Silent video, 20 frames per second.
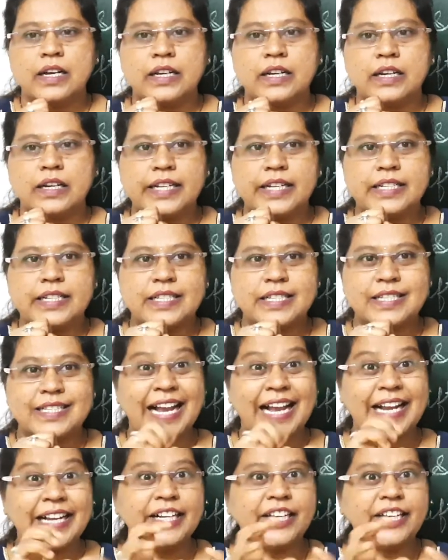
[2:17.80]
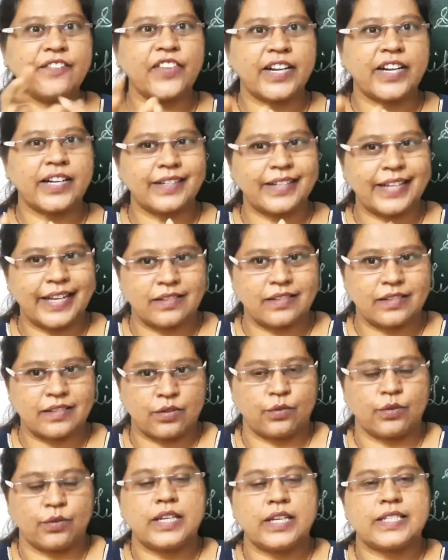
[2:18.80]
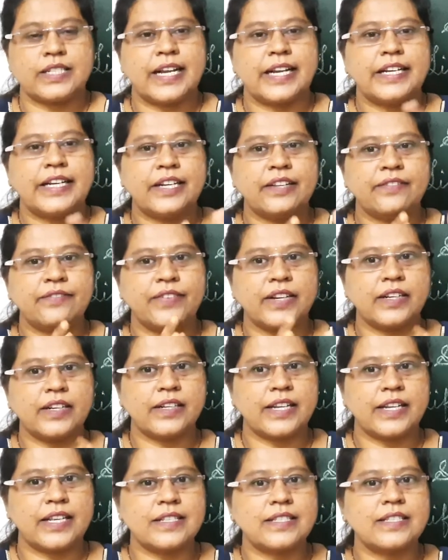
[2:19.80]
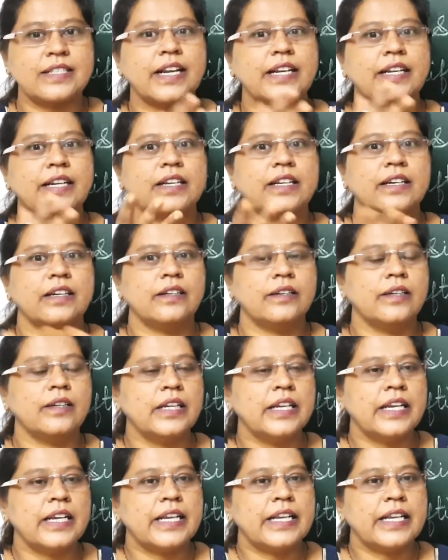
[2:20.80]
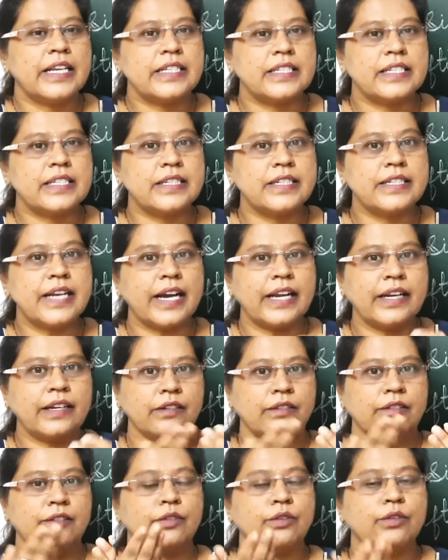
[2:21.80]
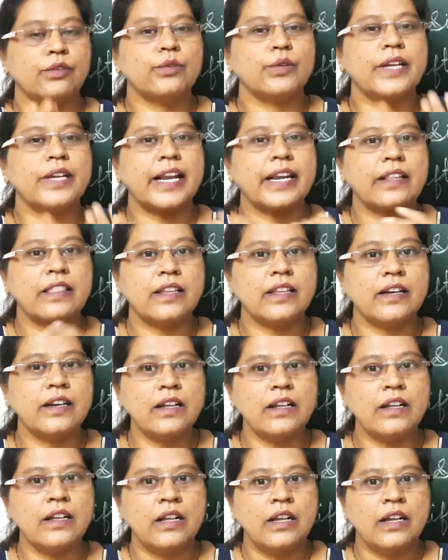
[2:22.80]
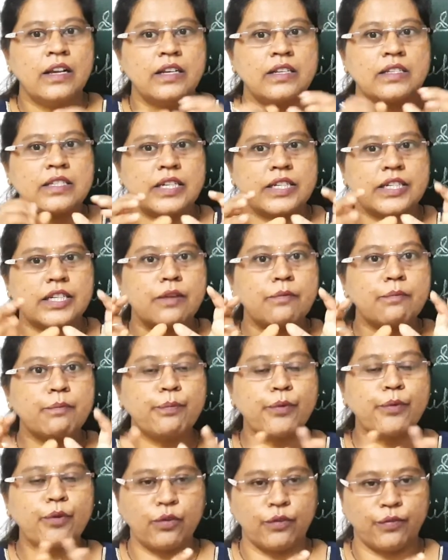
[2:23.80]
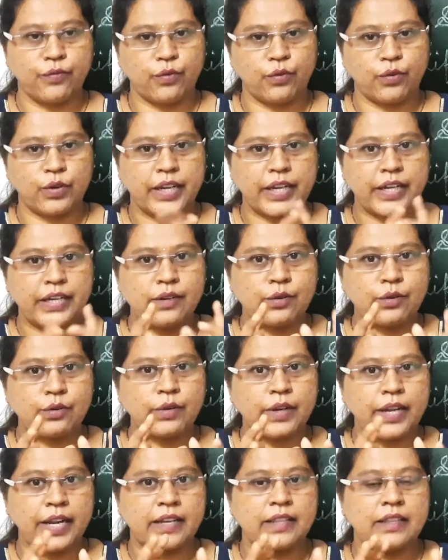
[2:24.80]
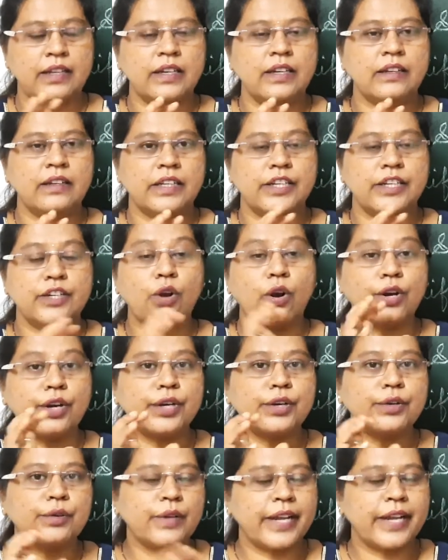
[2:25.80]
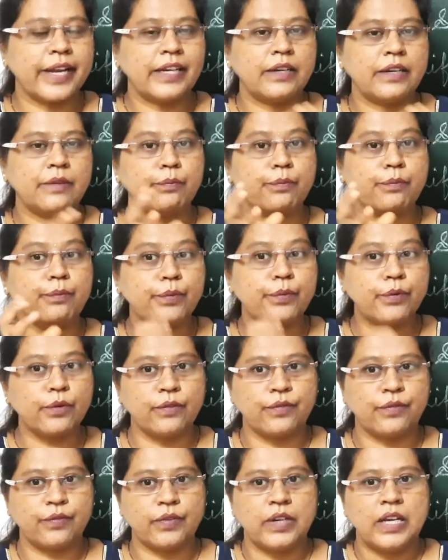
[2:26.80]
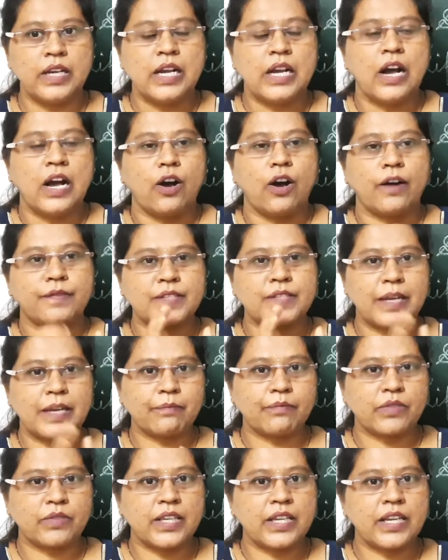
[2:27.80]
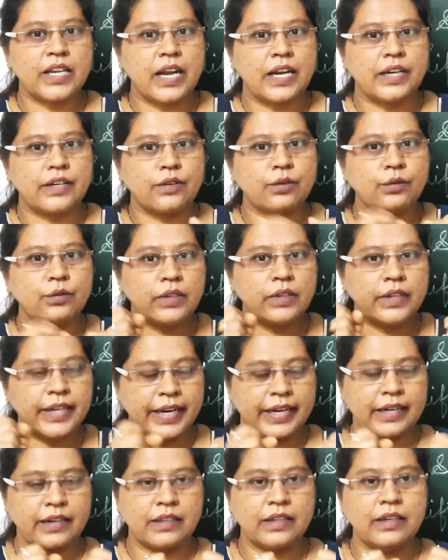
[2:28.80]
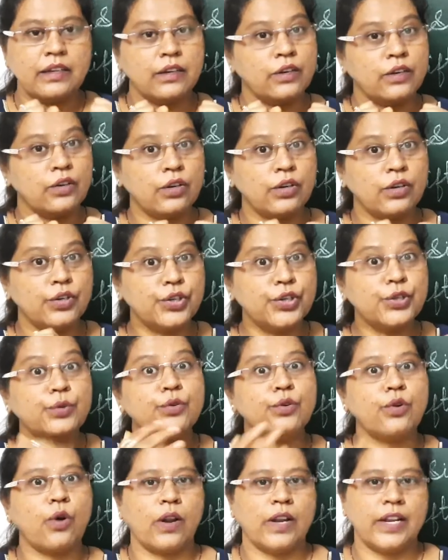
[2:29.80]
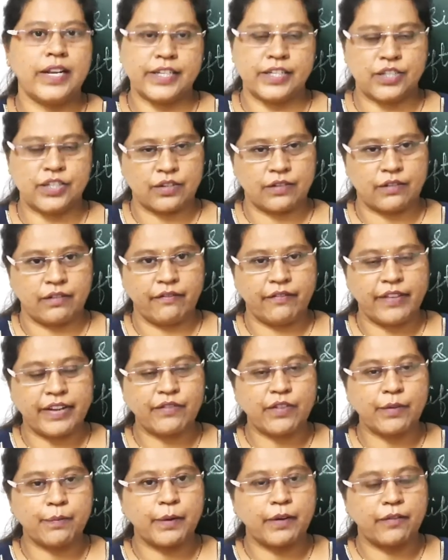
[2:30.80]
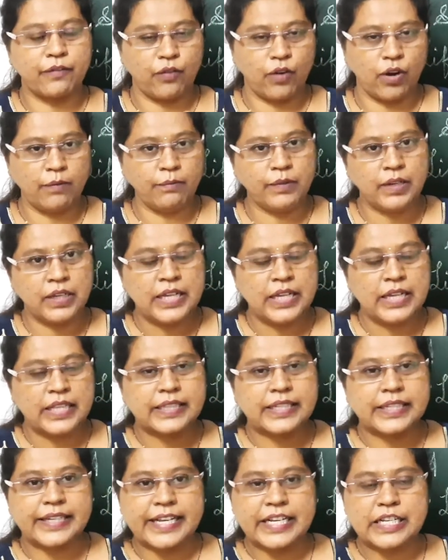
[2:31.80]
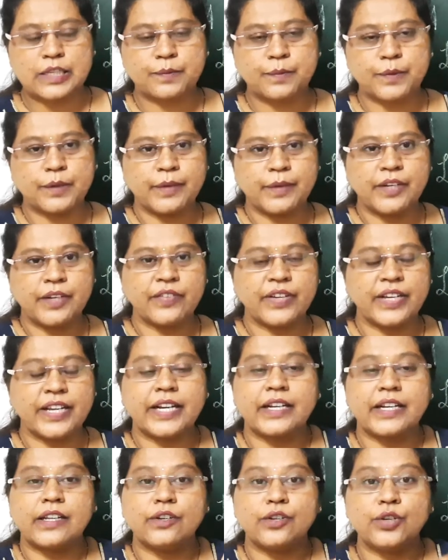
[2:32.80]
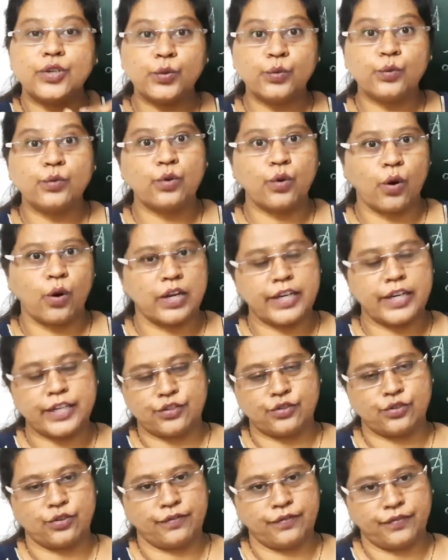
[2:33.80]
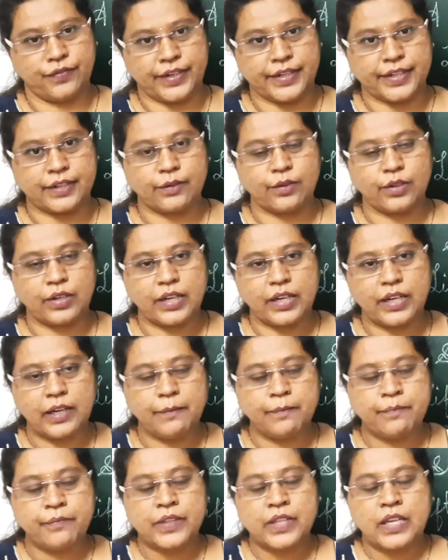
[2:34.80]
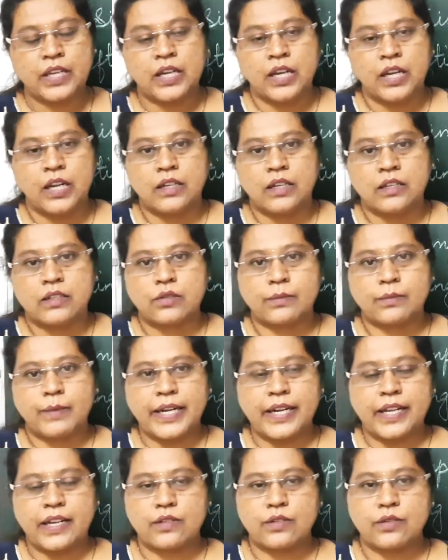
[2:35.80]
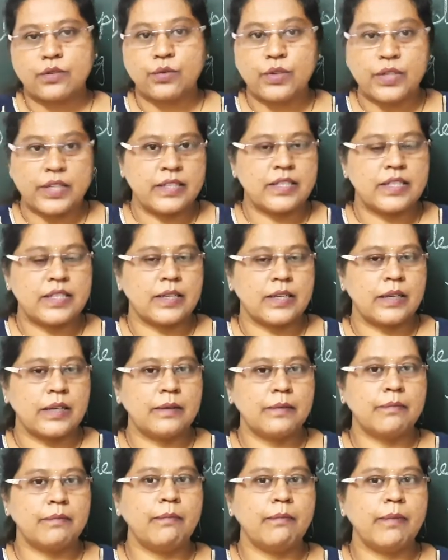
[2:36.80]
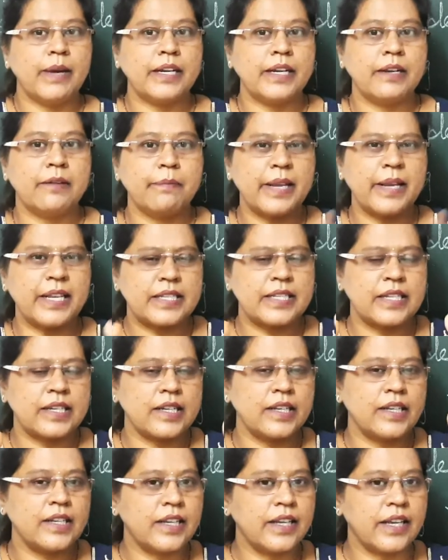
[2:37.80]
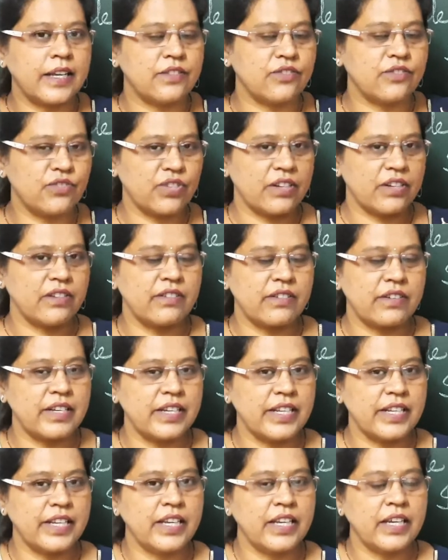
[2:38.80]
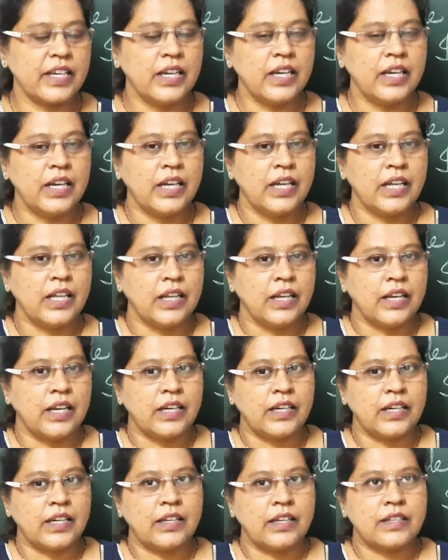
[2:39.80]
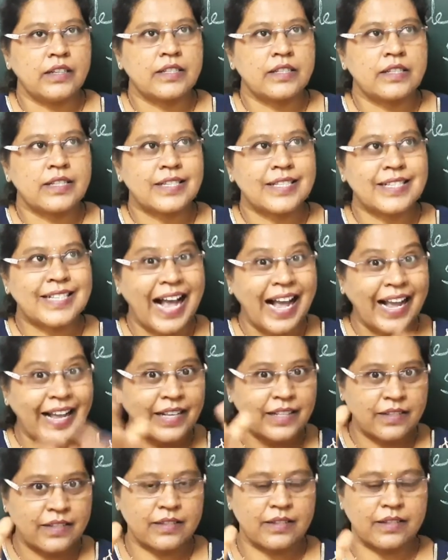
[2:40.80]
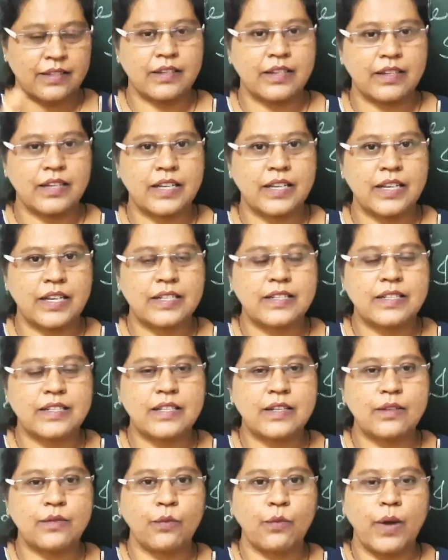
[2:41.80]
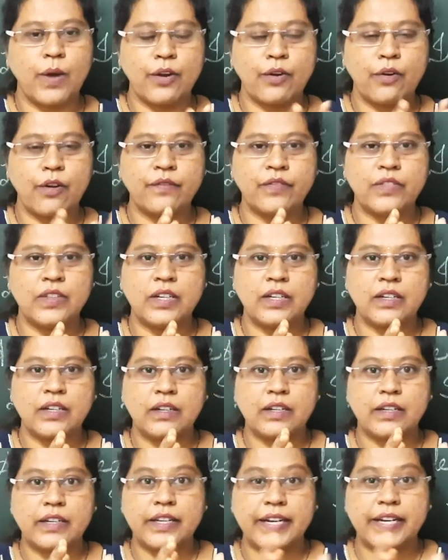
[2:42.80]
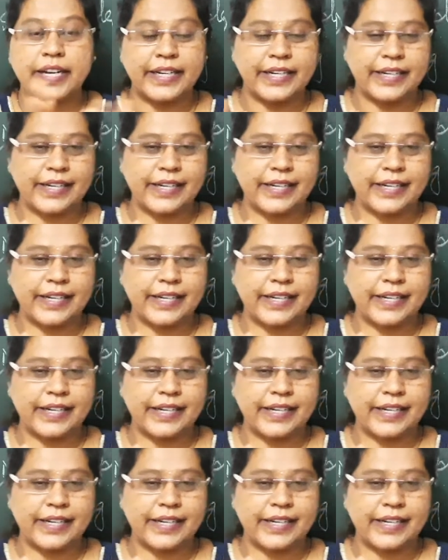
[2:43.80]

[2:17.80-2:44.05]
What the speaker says: it's a scientific test, okay? Scientific test that is done to get the certain proof, okay? In order to get proof of something, or to get the new knowledge. When we perform that experiment, we get a new knowledge of it, okay? So my dear students, but basically and generally, science is the one of the